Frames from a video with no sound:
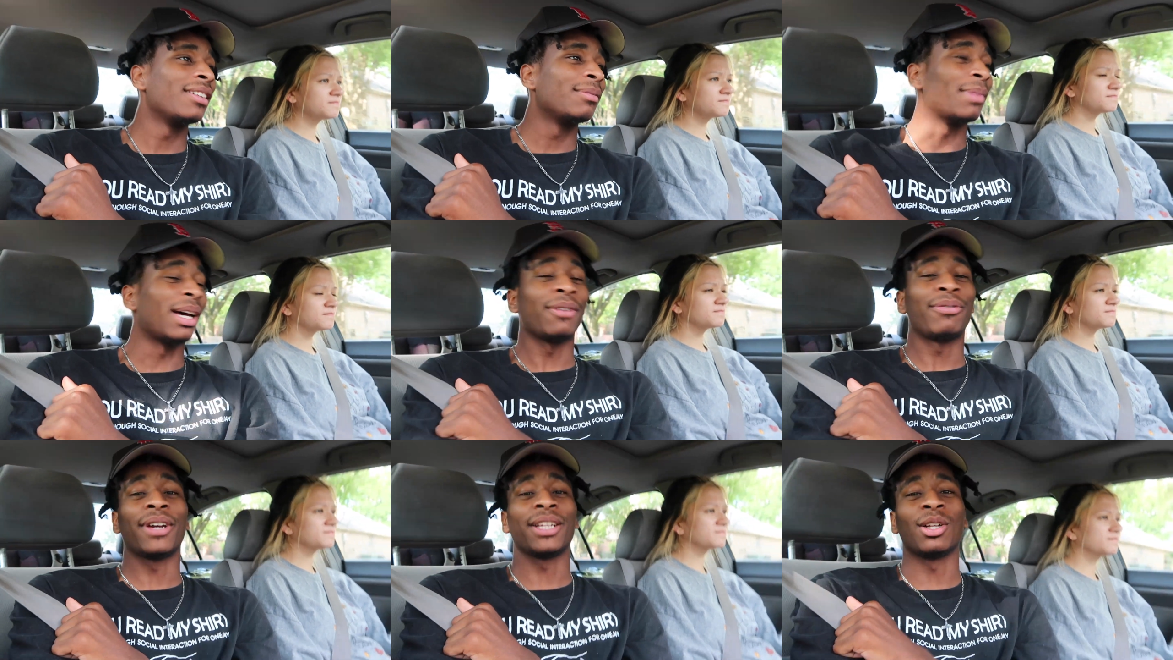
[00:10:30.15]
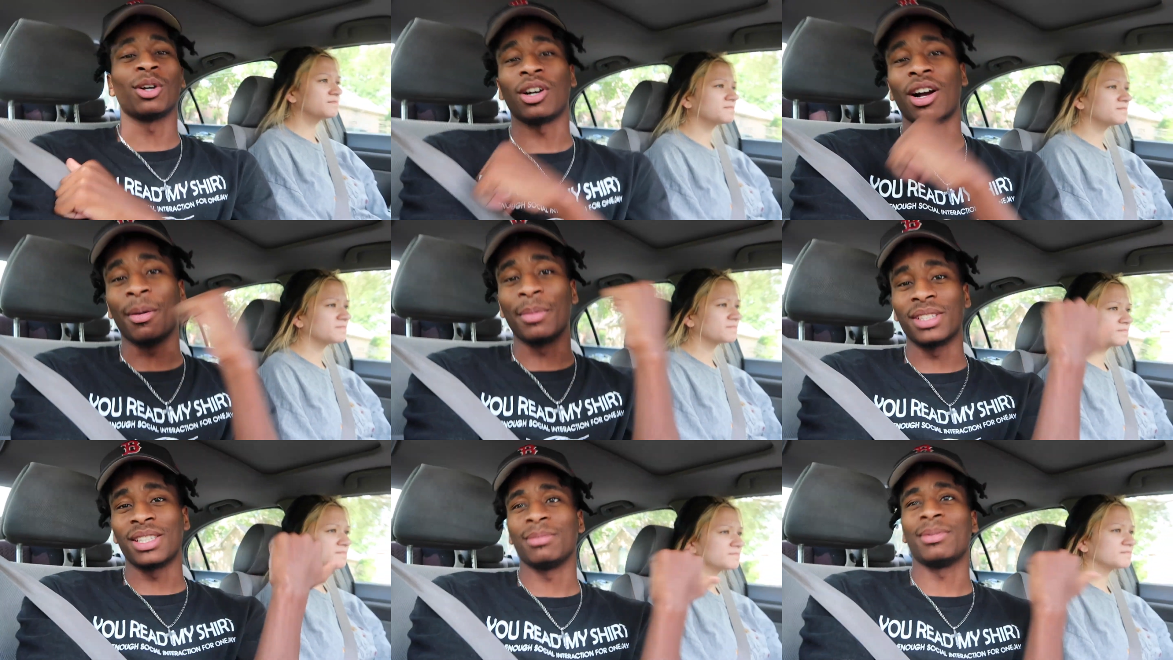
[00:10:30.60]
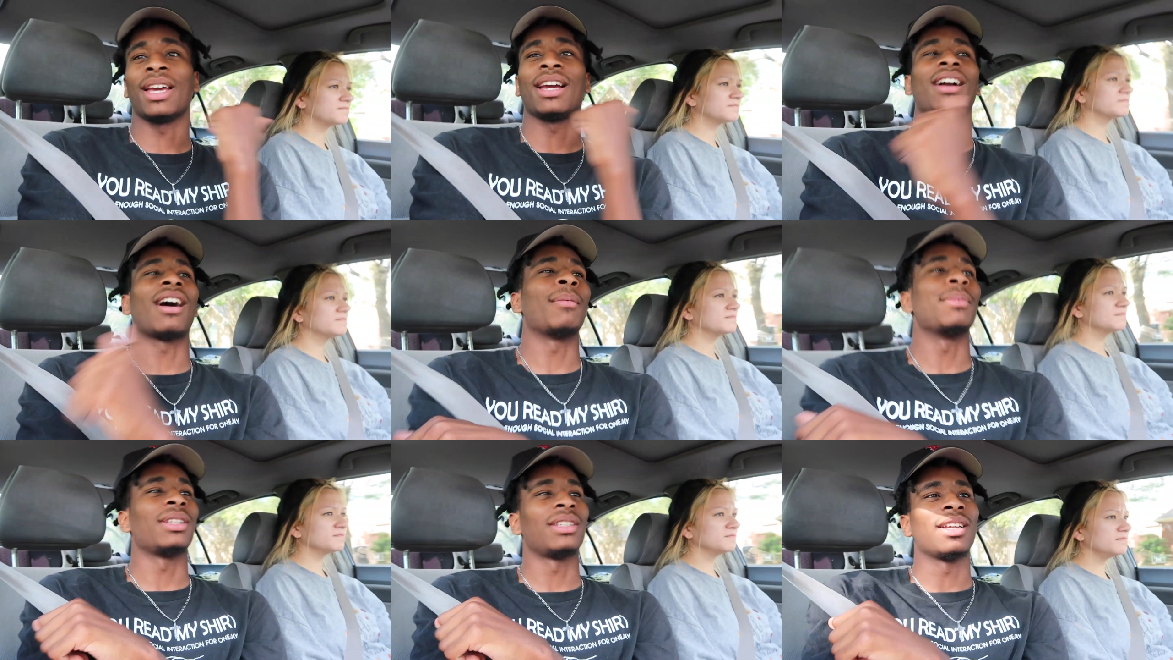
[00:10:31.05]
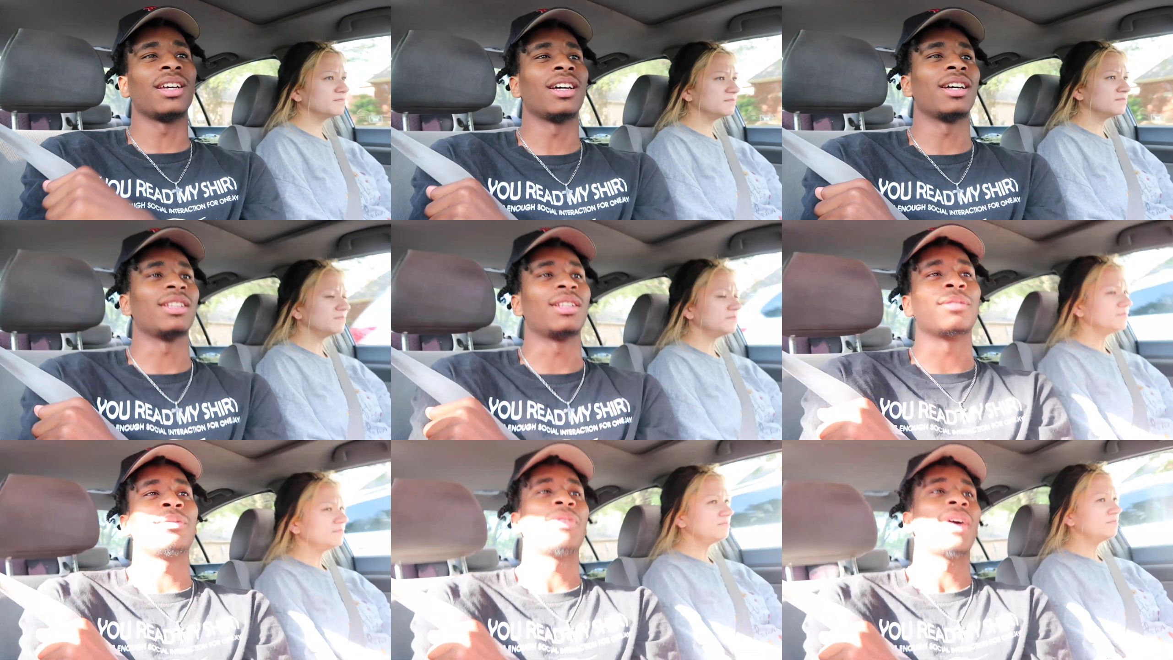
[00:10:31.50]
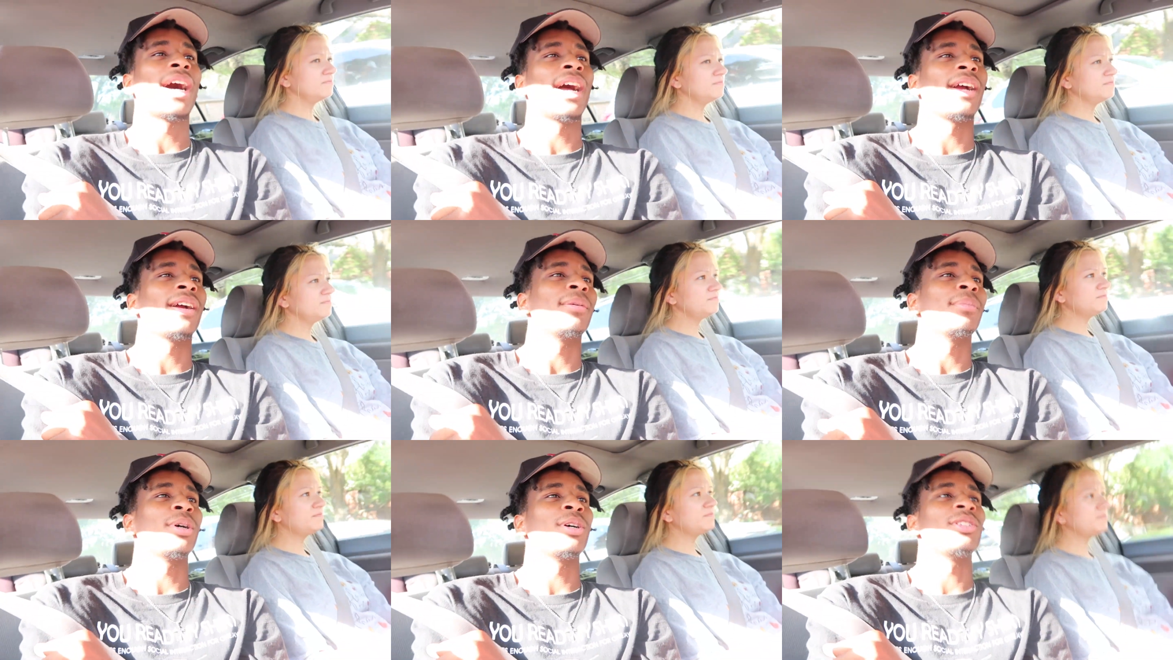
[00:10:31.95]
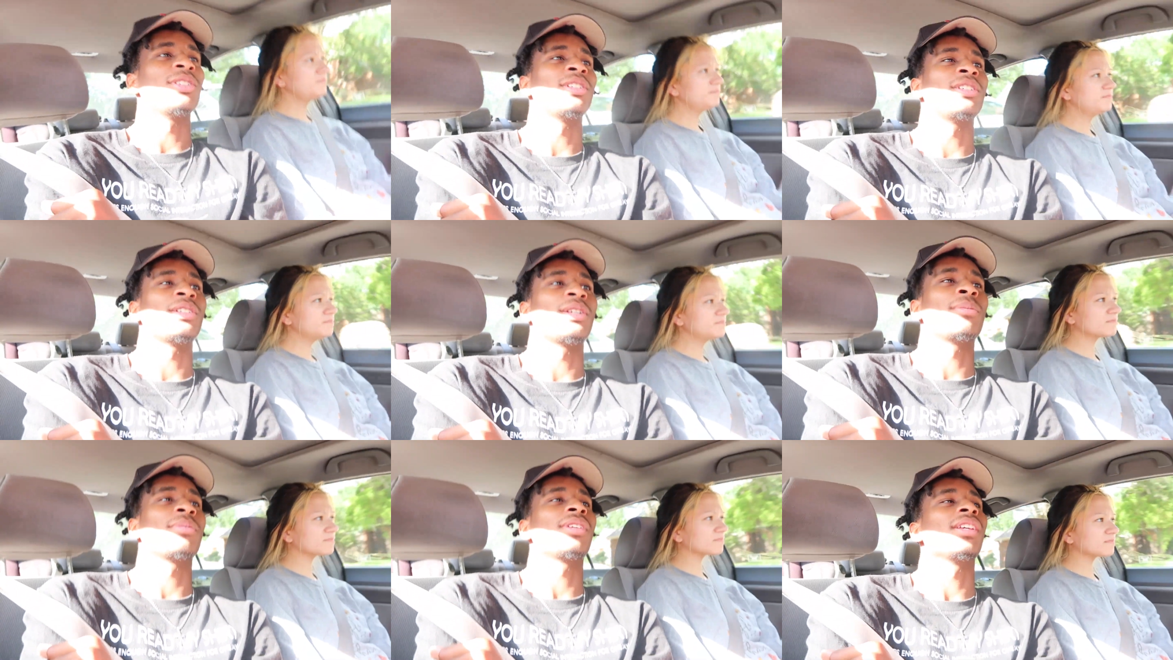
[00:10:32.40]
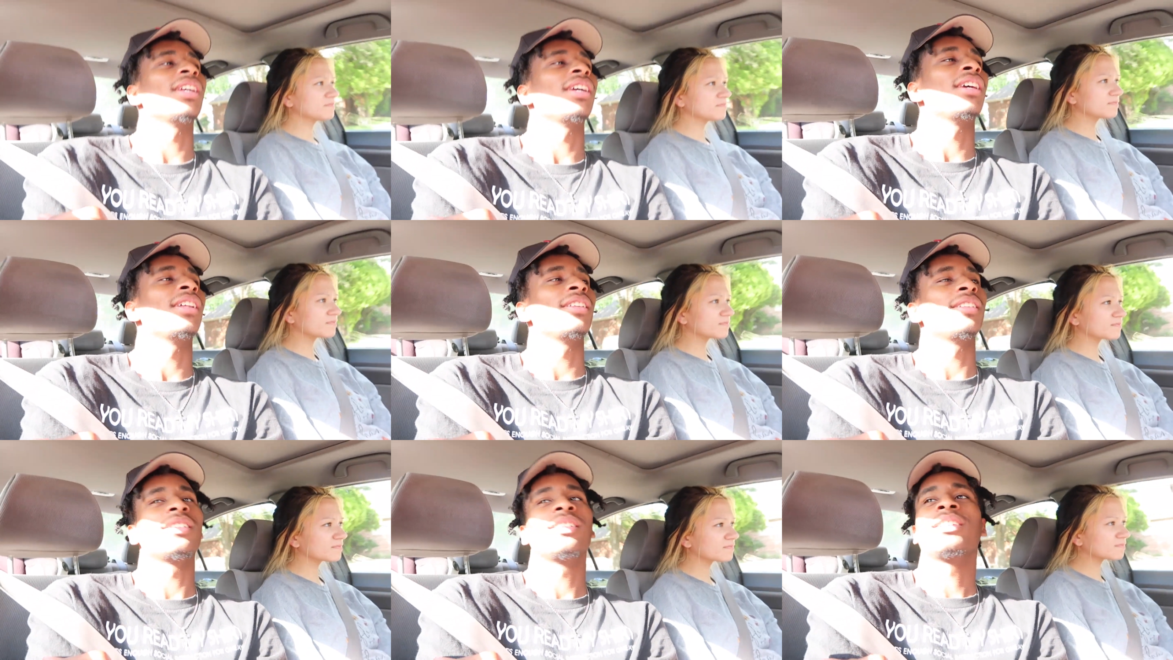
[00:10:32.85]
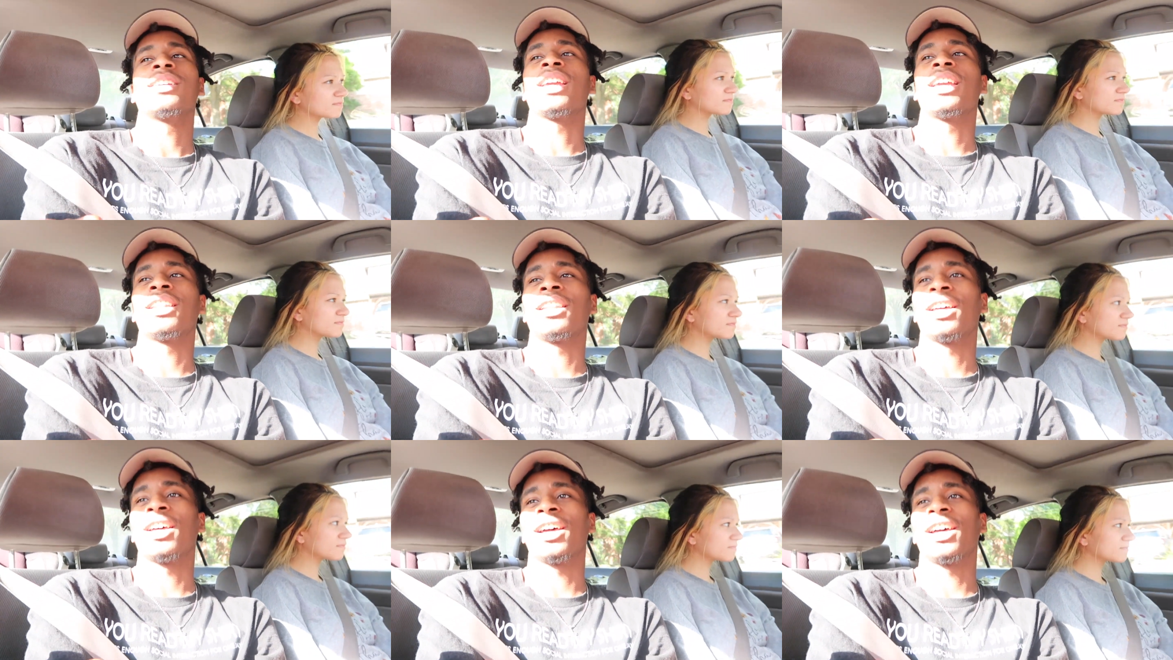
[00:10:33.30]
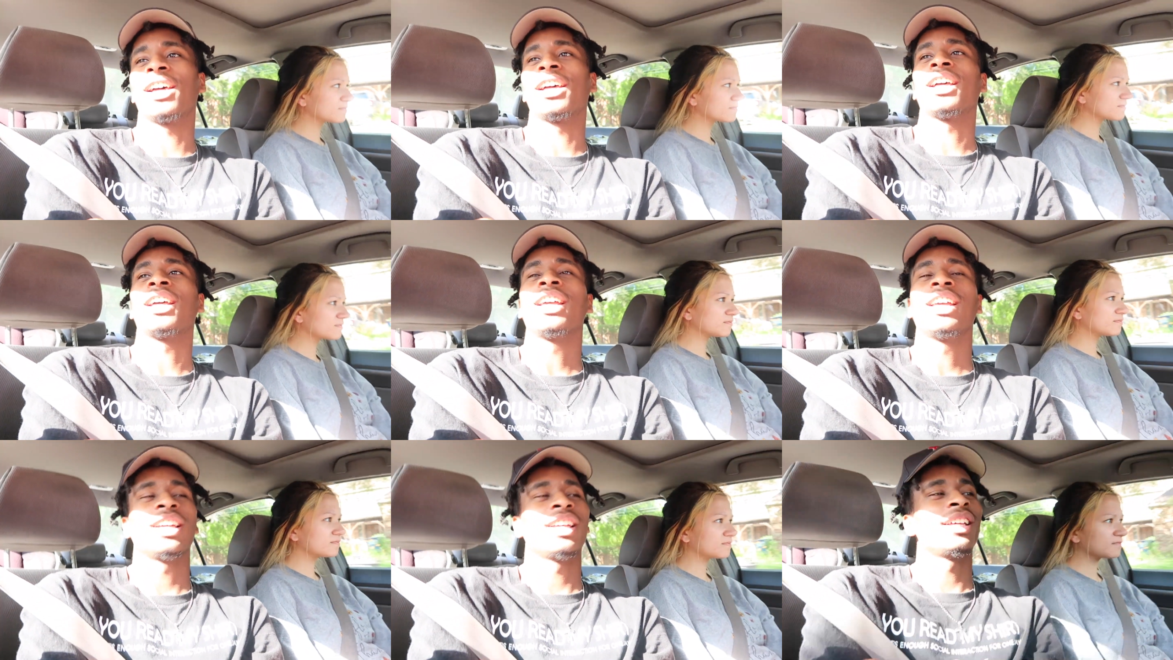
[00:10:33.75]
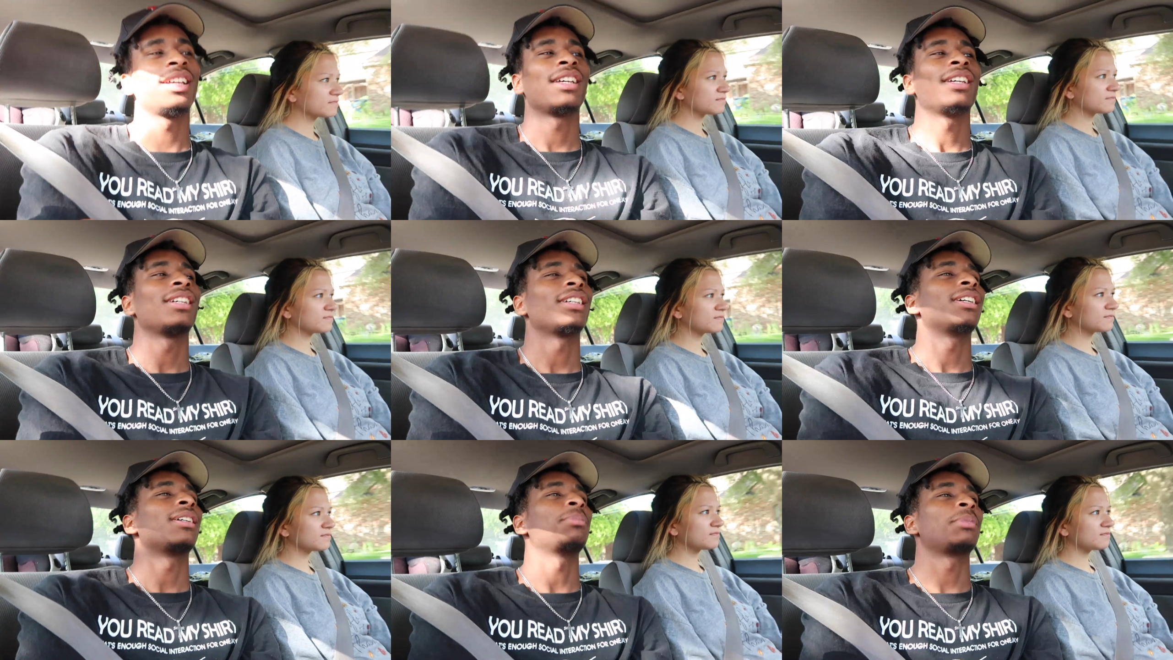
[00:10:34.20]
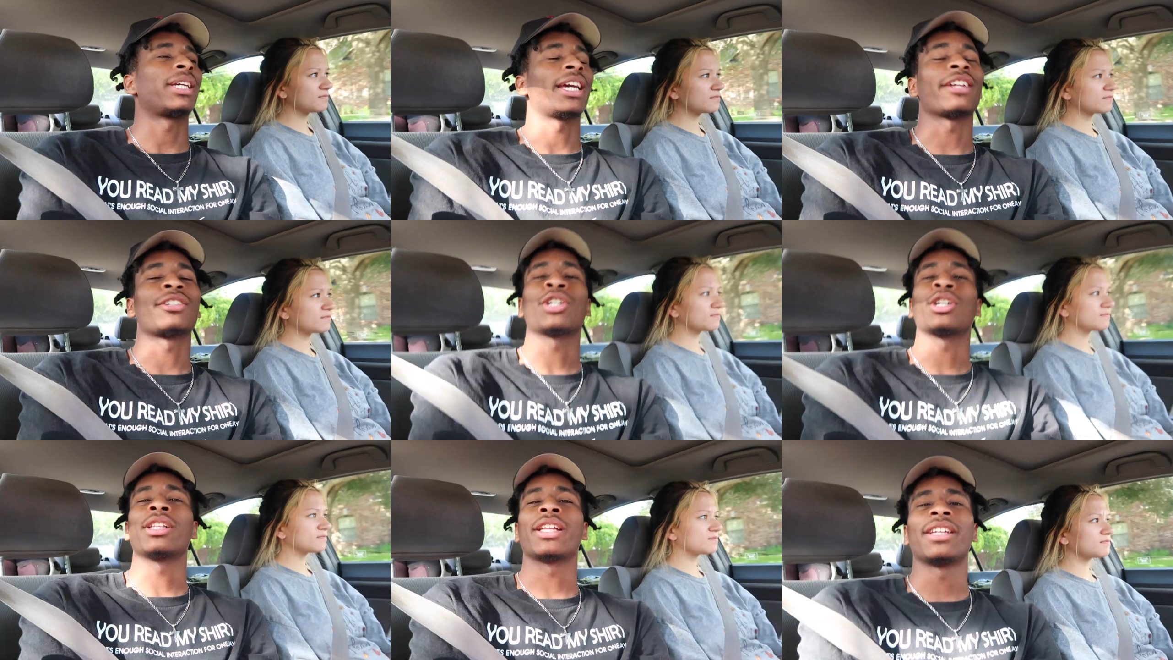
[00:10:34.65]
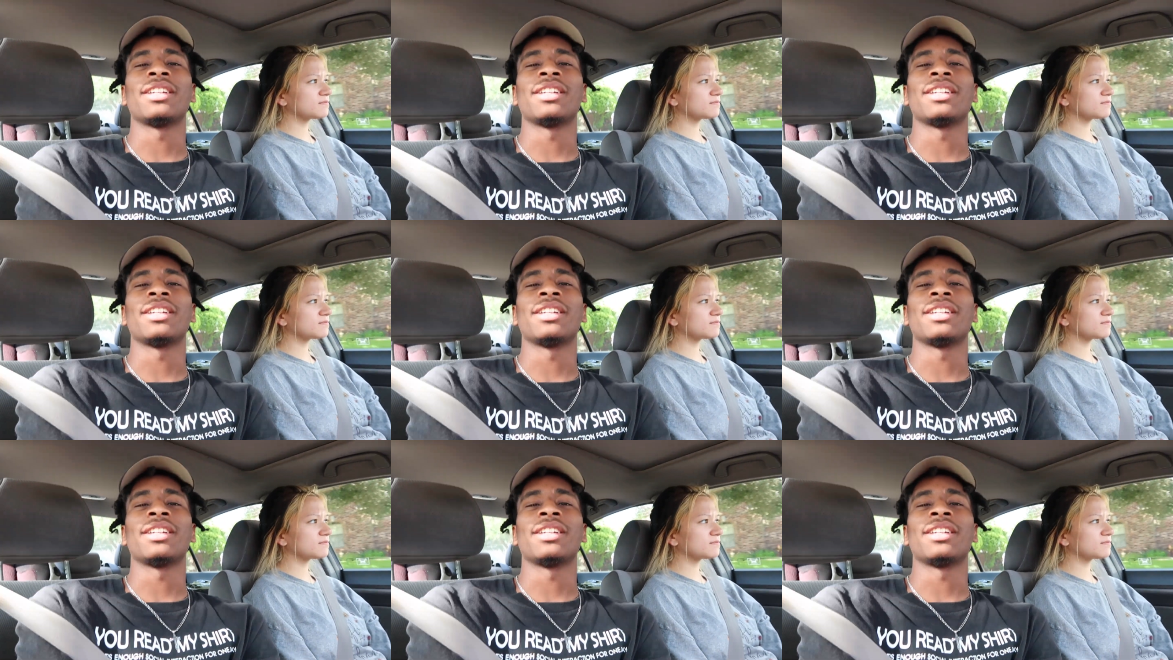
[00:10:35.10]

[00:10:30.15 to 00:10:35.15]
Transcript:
Speaker 1: Matter of fact, don't comment Team Dae, comment uh, the fire emojis. You know what I'm saying? And uh, catch y'all